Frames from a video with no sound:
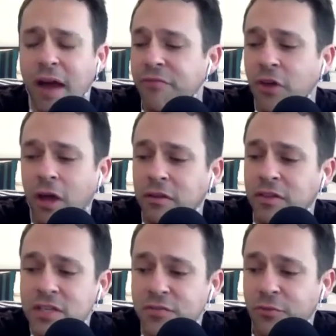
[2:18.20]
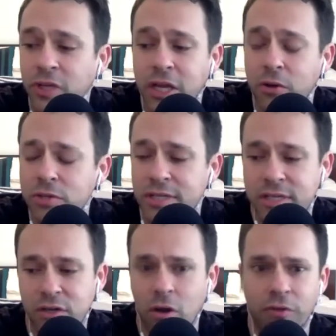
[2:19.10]
thought this for years
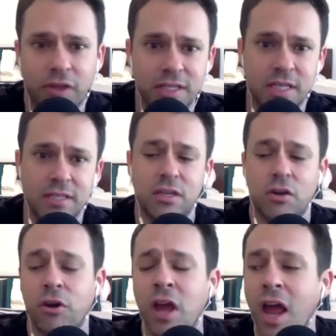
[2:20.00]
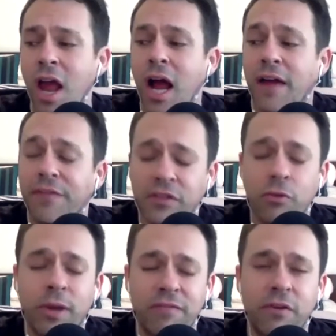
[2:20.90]
listening to All Things Considered. I think
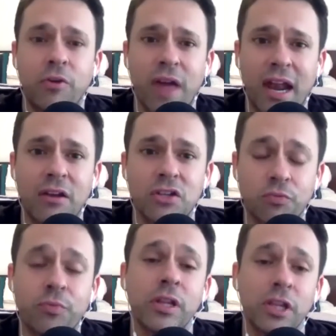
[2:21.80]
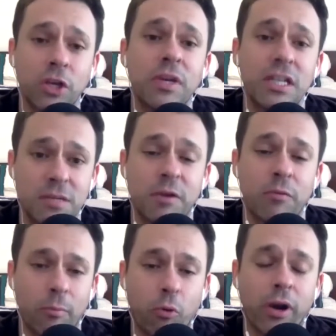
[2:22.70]
the way to figure that out is really you need to
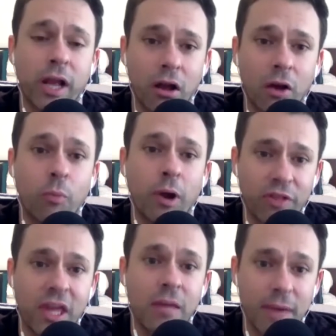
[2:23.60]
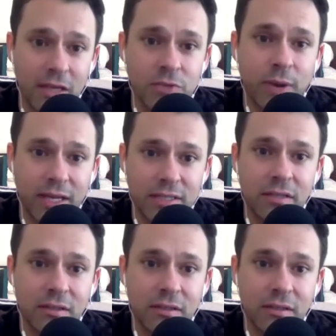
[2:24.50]
be reporting on where the emails went